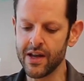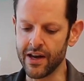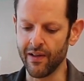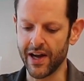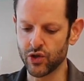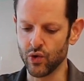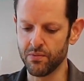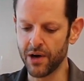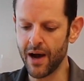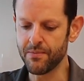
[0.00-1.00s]
intellectual
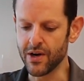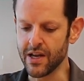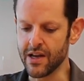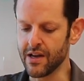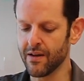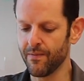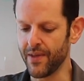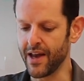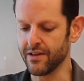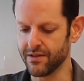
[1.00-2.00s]
property
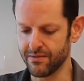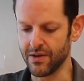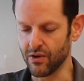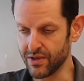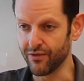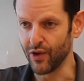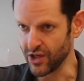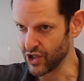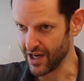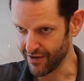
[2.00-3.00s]
that is you know
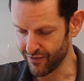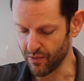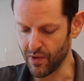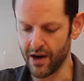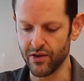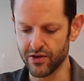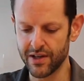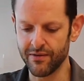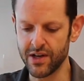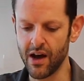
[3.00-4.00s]
differentiated from what others
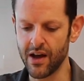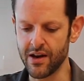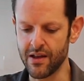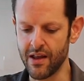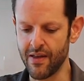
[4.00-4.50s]
have done and,